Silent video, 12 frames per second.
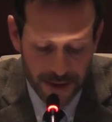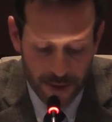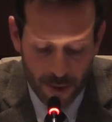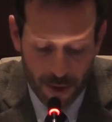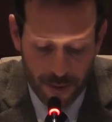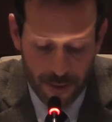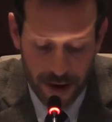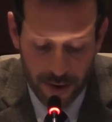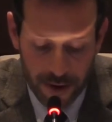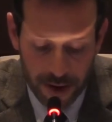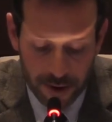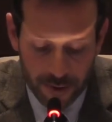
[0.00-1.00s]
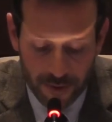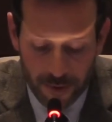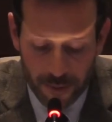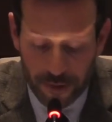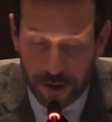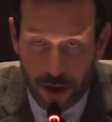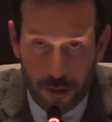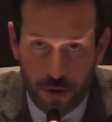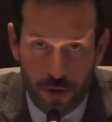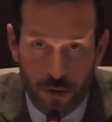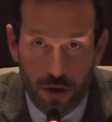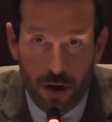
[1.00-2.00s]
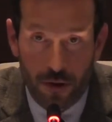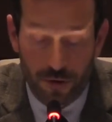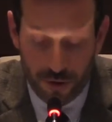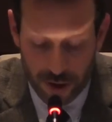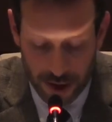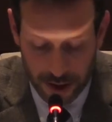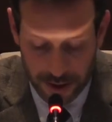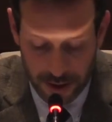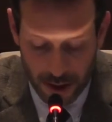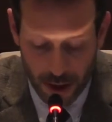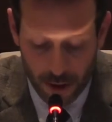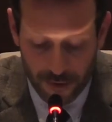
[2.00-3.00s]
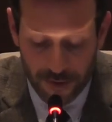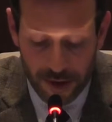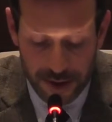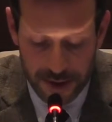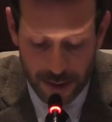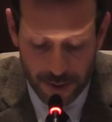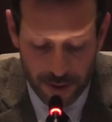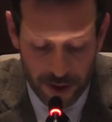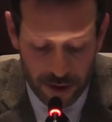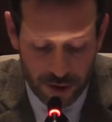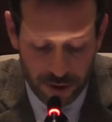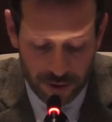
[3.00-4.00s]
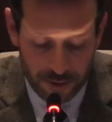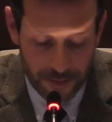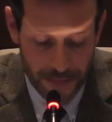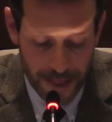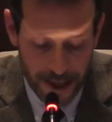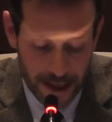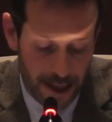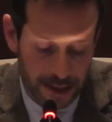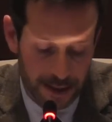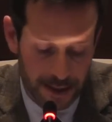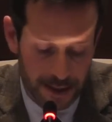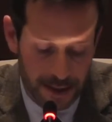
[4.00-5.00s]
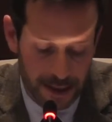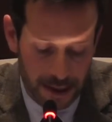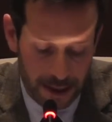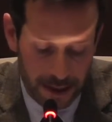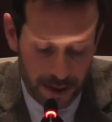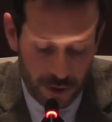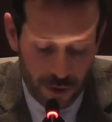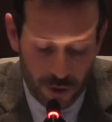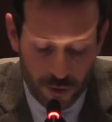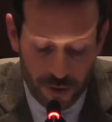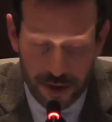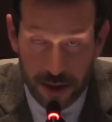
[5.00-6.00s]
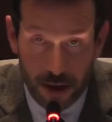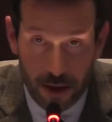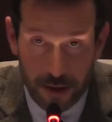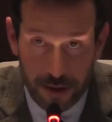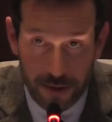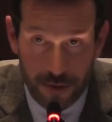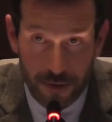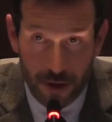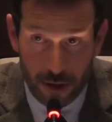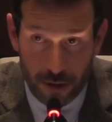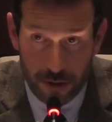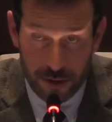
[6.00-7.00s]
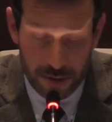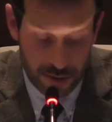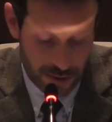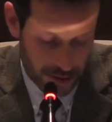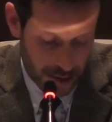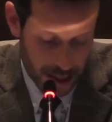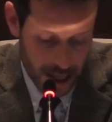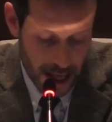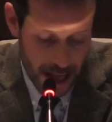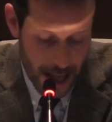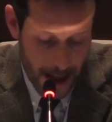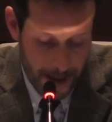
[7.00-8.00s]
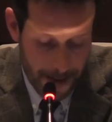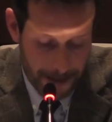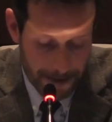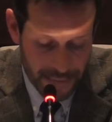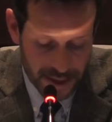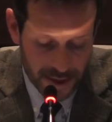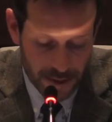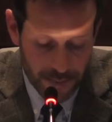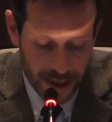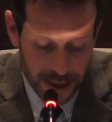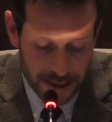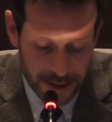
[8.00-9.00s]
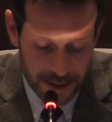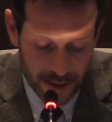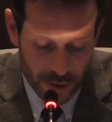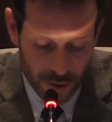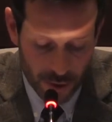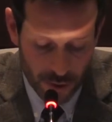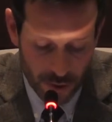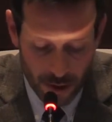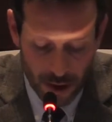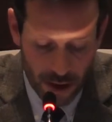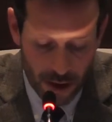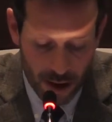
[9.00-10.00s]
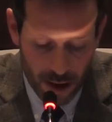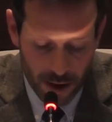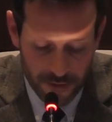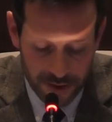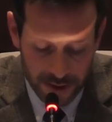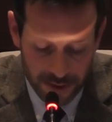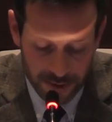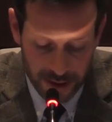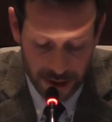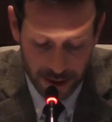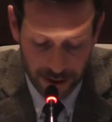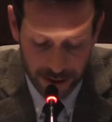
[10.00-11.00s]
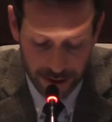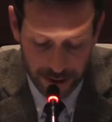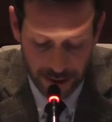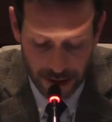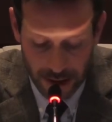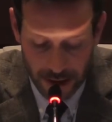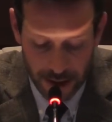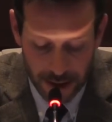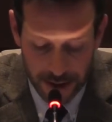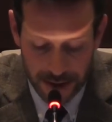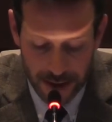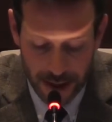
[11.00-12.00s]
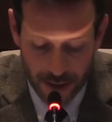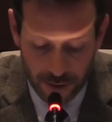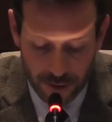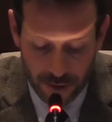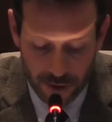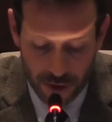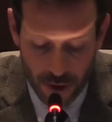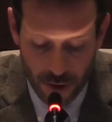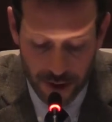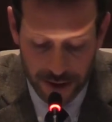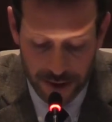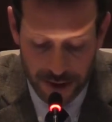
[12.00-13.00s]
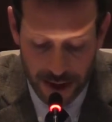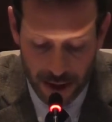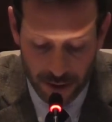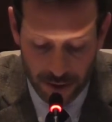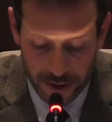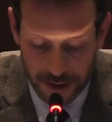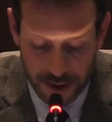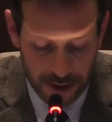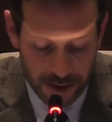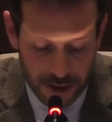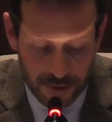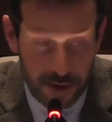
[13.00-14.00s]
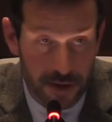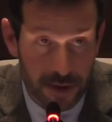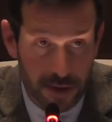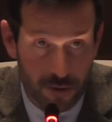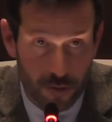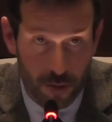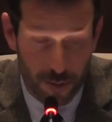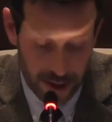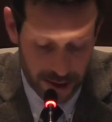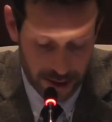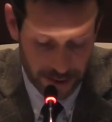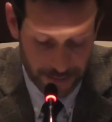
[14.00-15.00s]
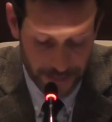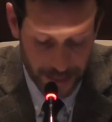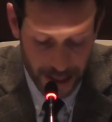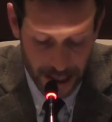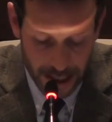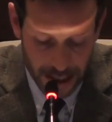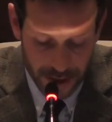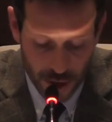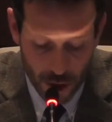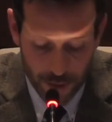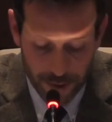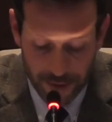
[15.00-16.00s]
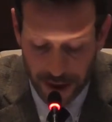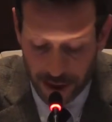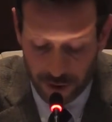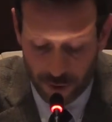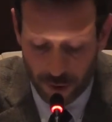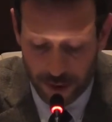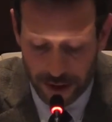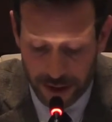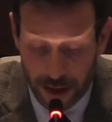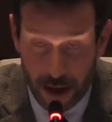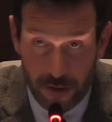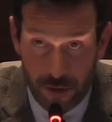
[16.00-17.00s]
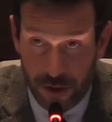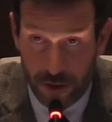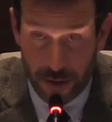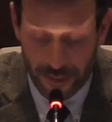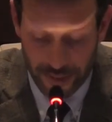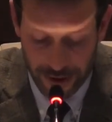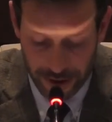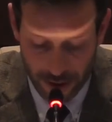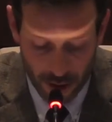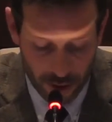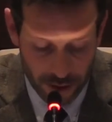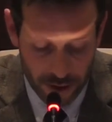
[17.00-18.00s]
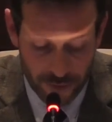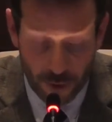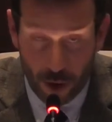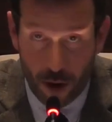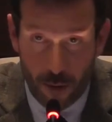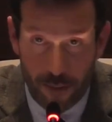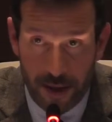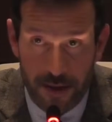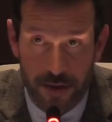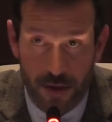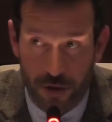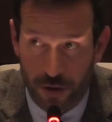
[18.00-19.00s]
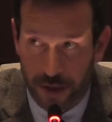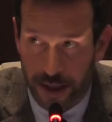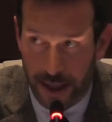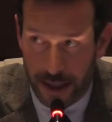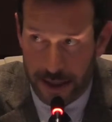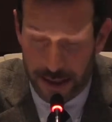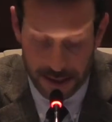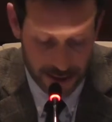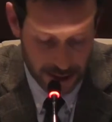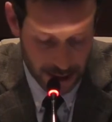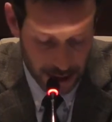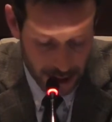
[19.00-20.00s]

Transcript: They were married with a prenuptial contract of separation. They decide to retire in France. Mr. Paladescu, a veterinarian, is now slowing down his activity in Romania. He's coming back in Romania every now and then, only for complex surgery cases.